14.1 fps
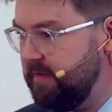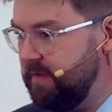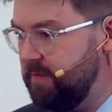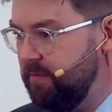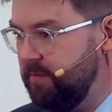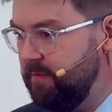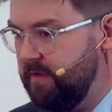the,
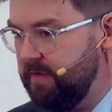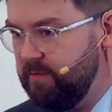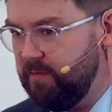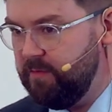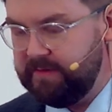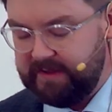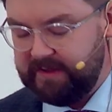mom- at the
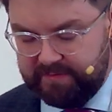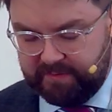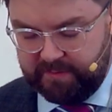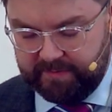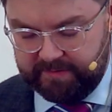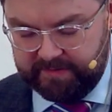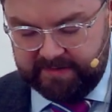moment either,
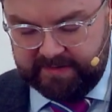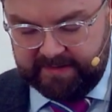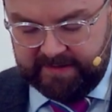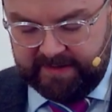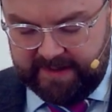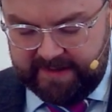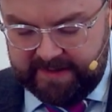but
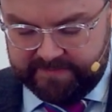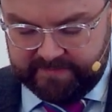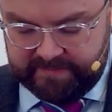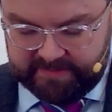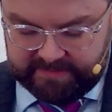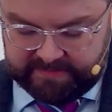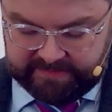I have
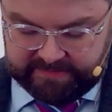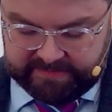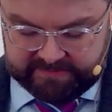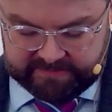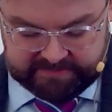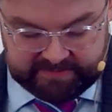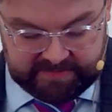a, a little
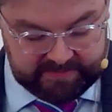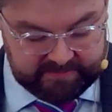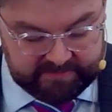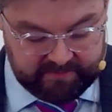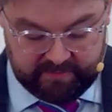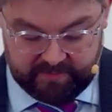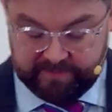set
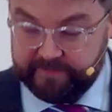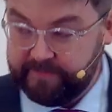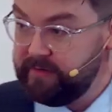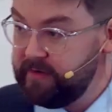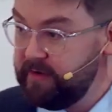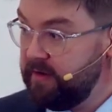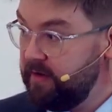of,
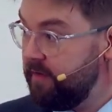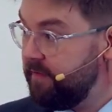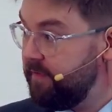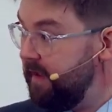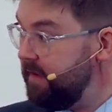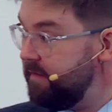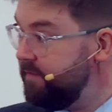of
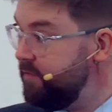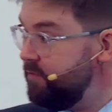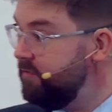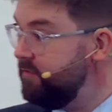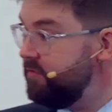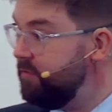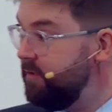
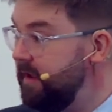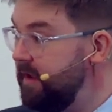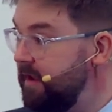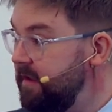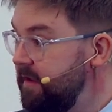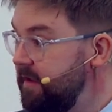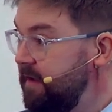headphones,
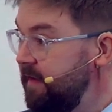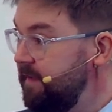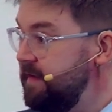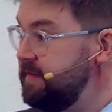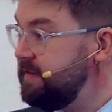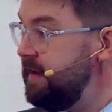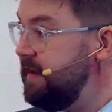okay? And
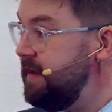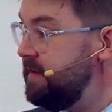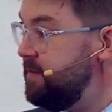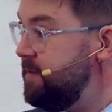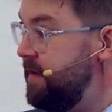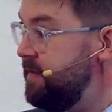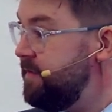these connect to
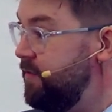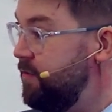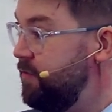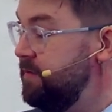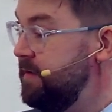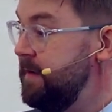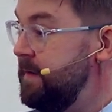my
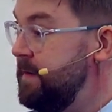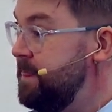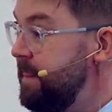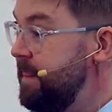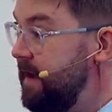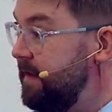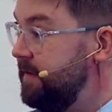phone,
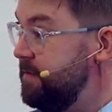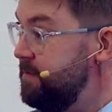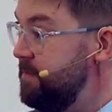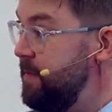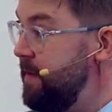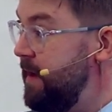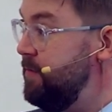and
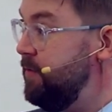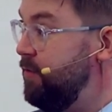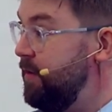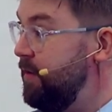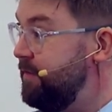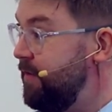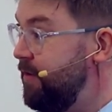maybe I would go
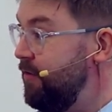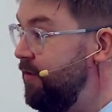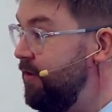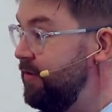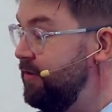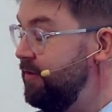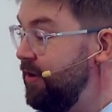out for a
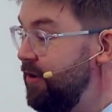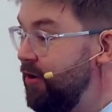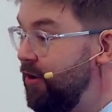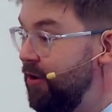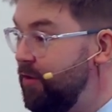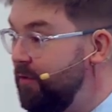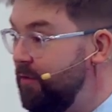run or go